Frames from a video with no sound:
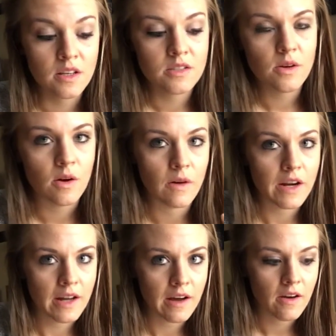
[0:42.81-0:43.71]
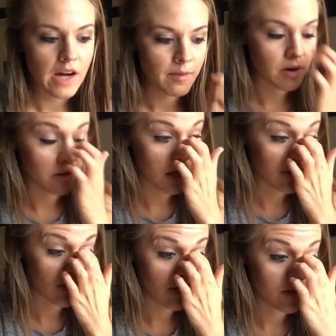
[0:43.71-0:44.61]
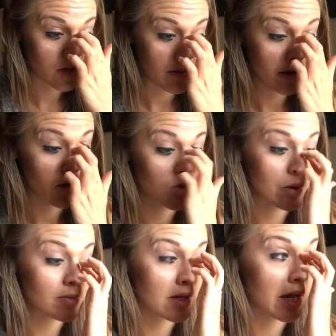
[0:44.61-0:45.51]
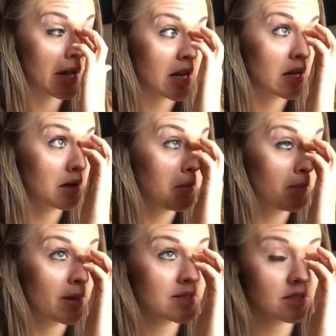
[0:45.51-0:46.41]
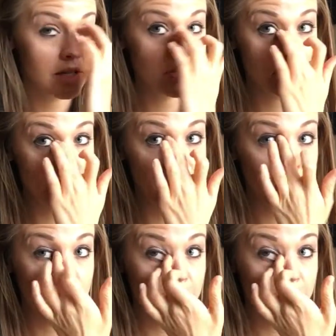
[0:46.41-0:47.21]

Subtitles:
So right now I'm on the If It Fits Your Macros website, and basically it's just like